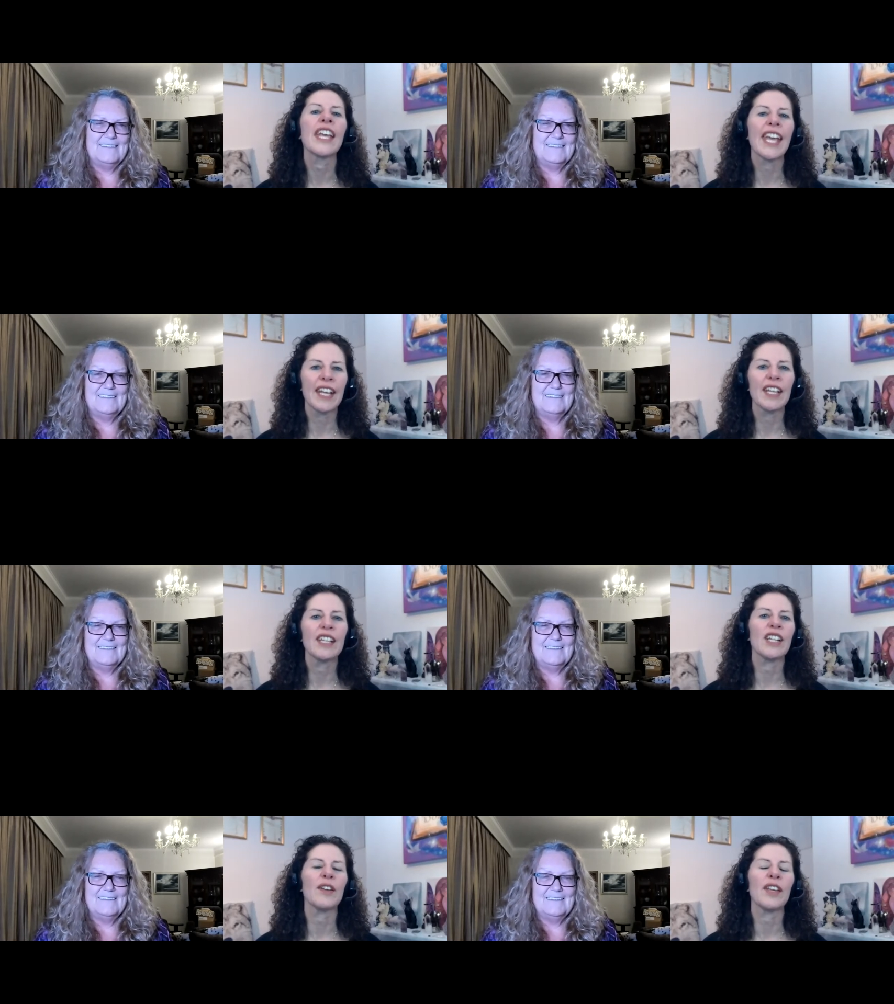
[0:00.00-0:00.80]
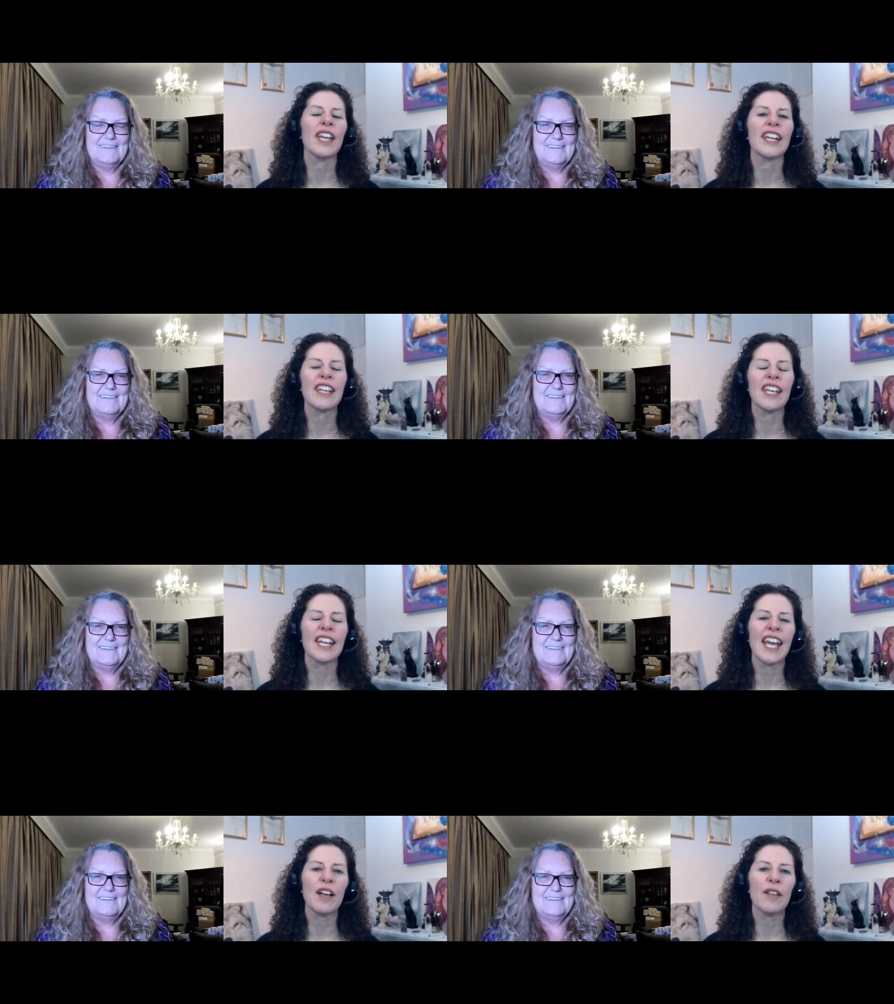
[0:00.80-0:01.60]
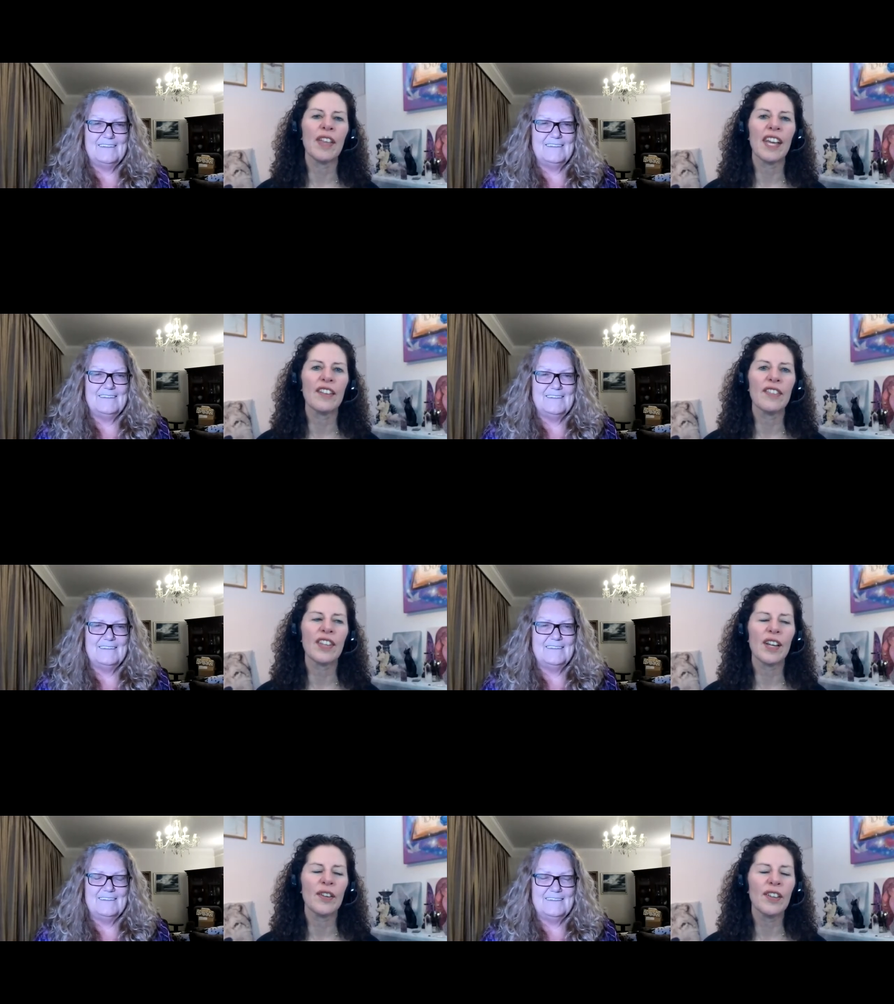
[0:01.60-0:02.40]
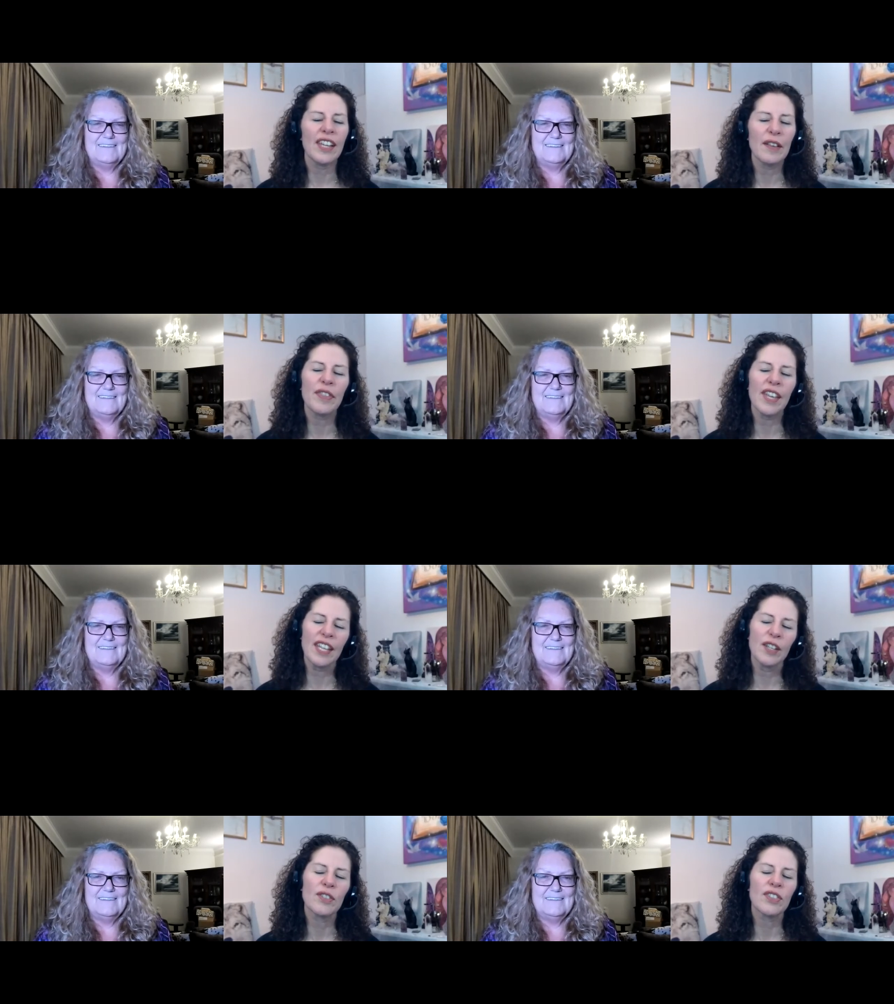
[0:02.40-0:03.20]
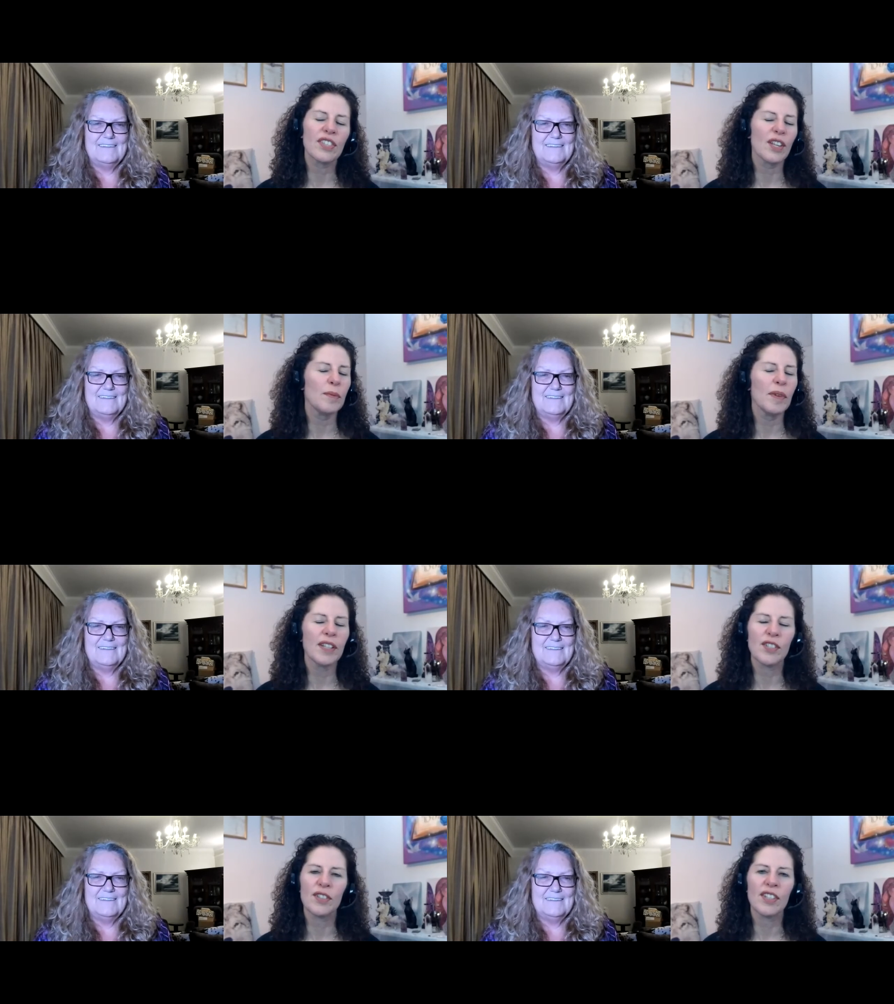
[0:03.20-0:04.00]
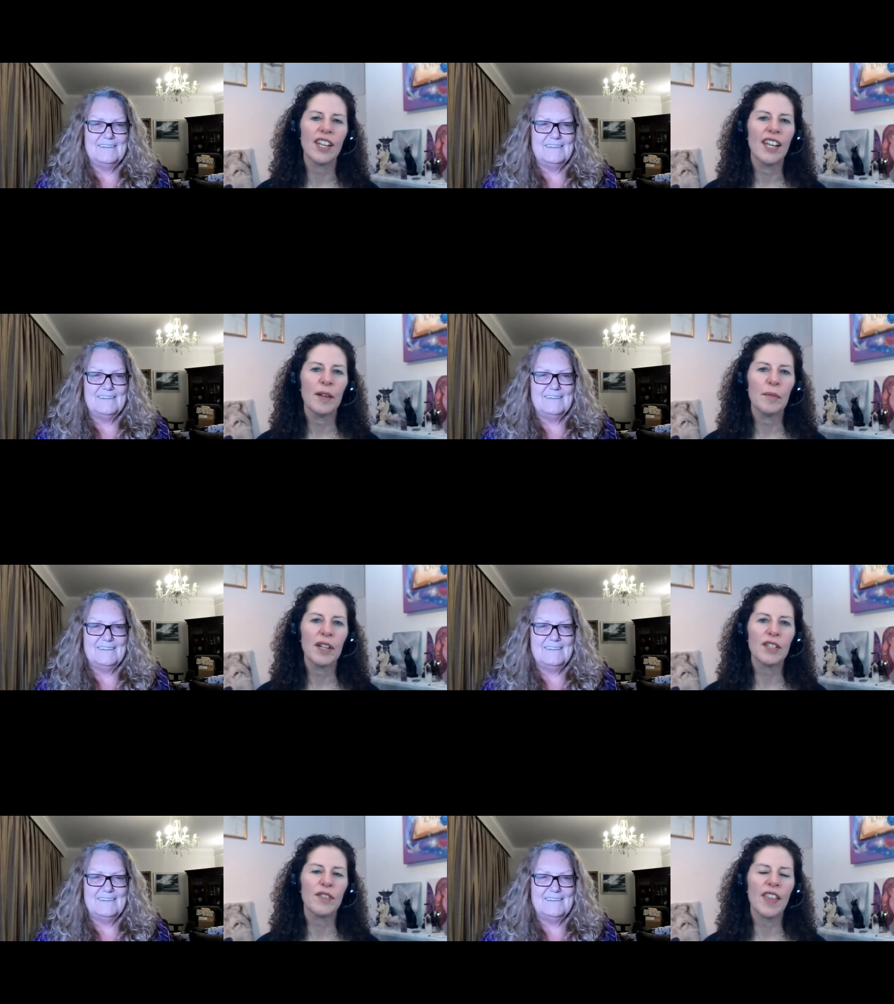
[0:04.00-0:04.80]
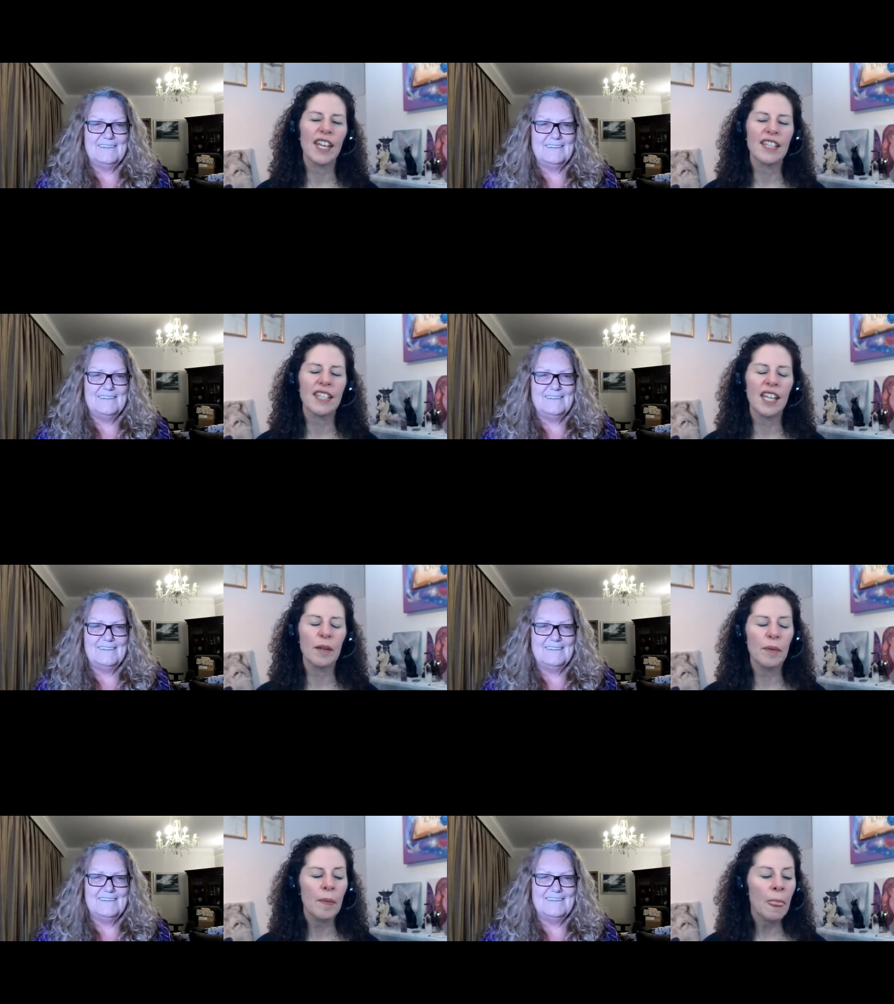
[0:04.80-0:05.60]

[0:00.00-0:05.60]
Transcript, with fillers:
Speaker 1: Get you know get it get it out there. So yeah, thank you so much much for that tip.